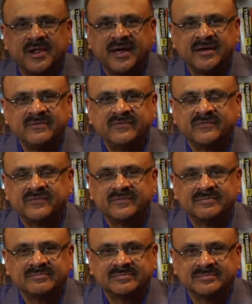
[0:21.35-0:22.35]
life,
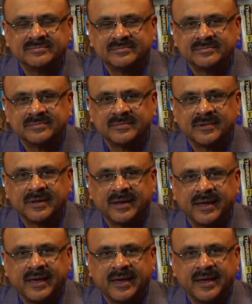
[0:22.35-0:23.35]

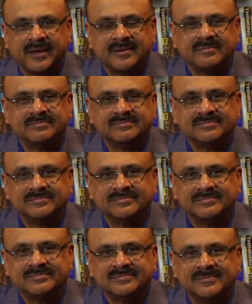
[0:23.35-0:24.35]
and
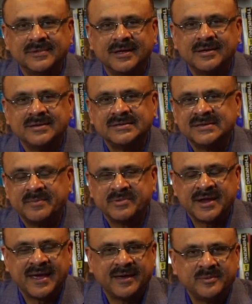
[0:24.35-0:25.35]

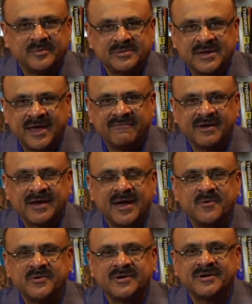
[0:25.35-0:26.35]
sometimes I have
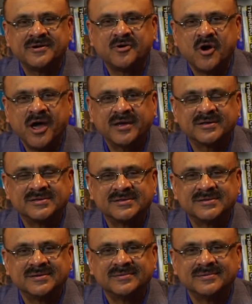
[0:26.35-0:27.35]
encountered
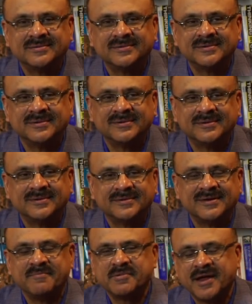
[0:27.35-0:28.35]
rocks,
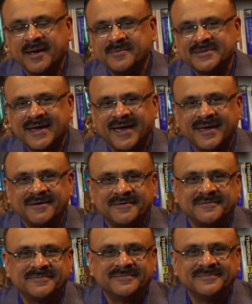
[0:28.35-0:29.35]
sometimes I
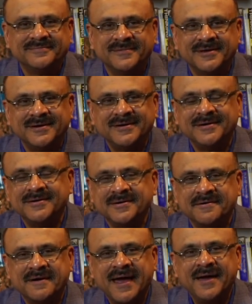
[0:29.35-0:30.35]
have turned
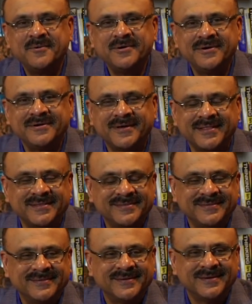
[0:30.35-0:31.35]
around and
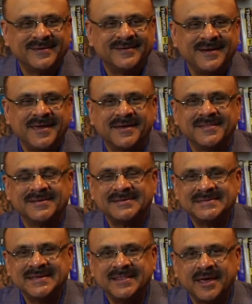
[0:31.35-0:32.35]
taken a
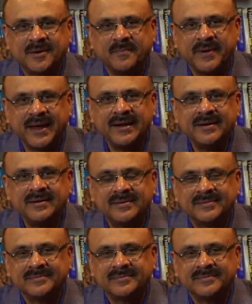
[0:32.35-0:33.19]
scenic bend,